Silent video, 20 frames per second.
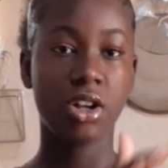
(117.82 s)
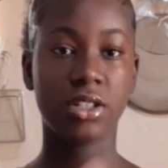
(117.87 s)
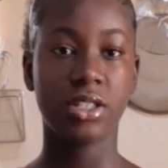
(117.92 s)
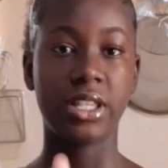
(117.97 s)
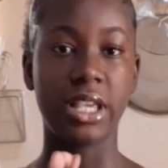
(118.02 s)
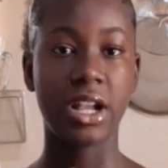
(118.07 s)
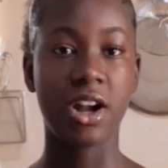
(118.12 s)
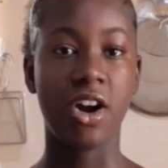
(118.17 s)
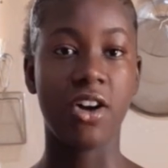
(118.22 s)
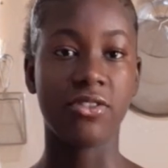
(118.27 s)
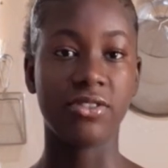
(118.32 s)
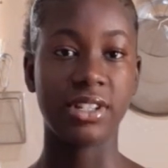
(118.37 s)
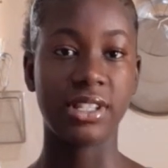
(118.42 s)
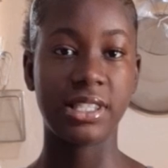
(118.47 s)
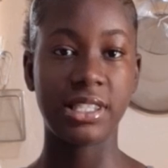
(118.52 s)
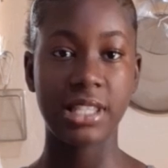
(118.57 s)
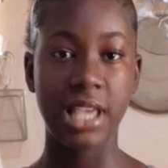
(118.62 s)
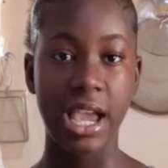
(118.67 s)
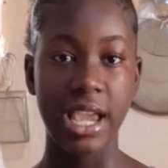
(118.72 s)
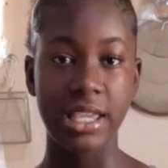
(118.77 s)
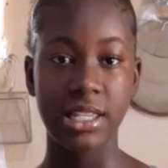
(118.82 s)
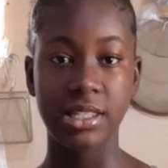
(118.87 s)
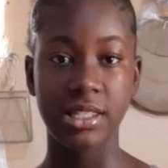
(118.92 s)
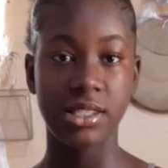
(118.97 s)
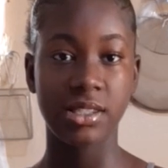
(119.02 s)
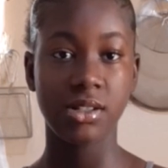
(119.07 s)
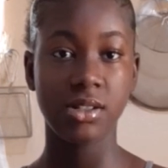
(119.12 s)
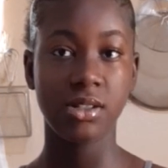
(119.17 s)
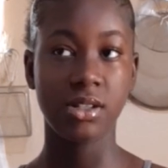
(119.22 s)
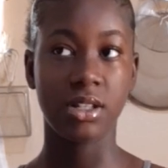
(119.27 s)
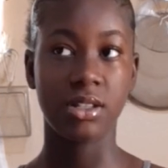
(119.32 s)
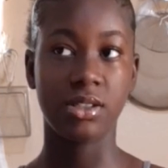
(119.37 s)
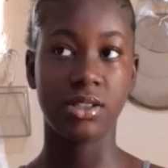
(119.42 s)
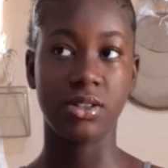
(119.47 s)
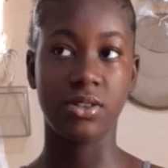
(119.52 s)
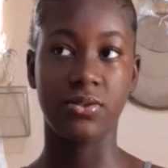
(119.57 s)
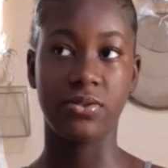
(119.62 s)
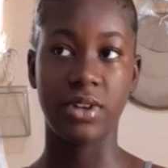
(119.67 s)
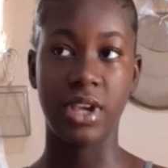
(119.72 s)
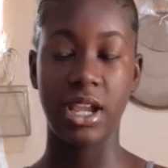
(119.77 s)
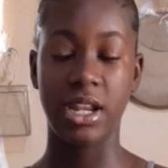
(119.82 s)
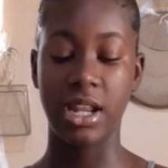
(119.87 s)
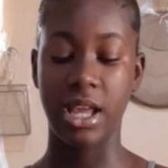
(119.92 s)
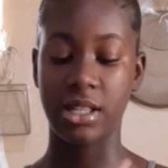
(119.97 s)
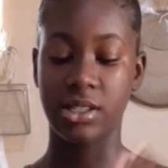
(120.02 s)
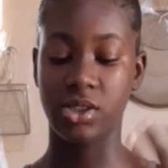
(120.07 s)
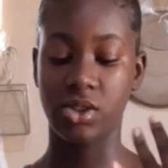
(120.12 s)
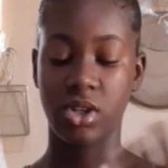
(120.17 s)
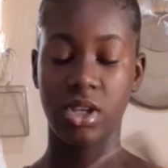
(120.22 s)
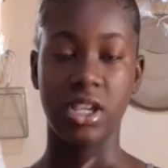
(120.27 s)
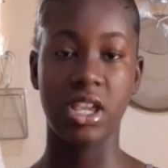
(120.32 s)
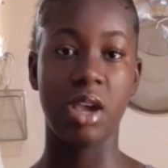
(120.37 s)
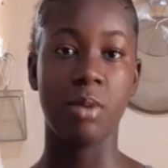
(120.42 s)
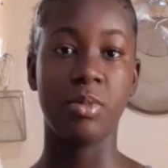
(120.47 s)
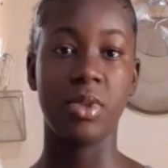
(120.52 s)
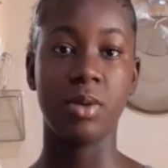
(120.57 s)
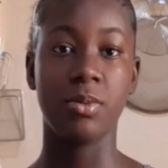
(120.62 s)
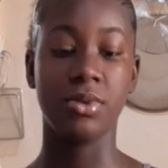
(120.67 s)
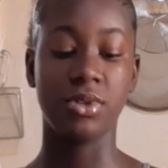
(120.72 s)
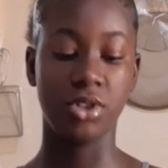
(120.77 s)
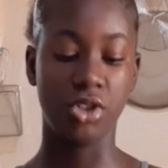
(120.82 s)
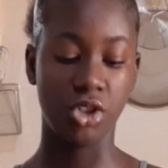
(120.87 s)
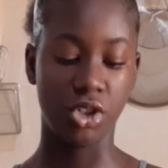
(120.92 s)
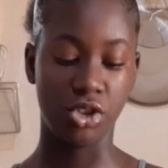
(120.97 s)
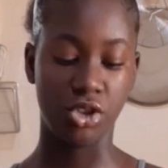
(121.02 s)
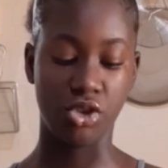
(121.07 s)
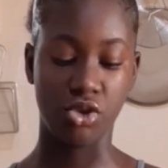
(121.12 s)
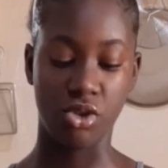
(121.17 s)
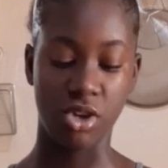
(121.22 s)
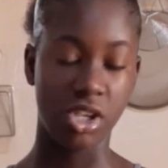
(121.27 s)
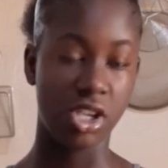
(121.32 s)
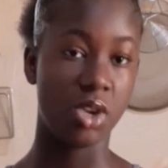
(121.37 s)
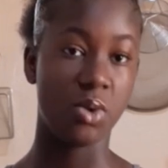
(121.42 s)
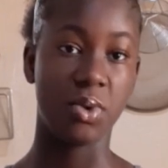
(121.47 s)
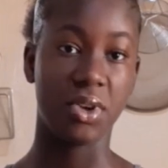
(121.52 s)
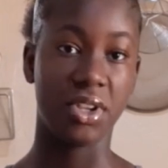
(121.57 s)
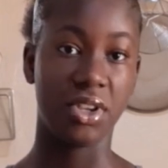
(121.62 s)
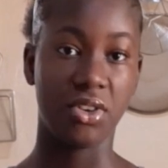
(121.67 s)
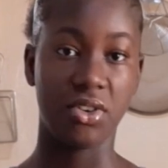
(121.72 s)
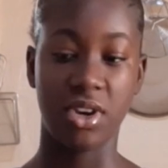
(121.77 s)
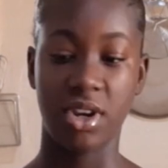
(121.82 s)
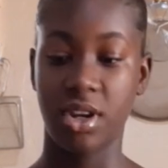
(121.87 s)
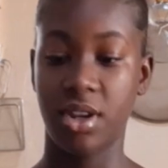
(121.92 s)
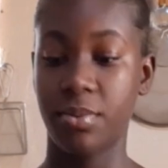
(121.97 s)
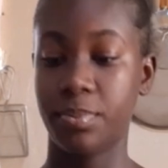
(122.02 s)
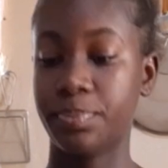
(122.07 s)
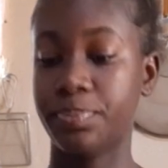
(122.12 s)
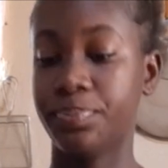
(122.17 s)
take off the sides and stuff like that so you can be able to just drink it when you're ready.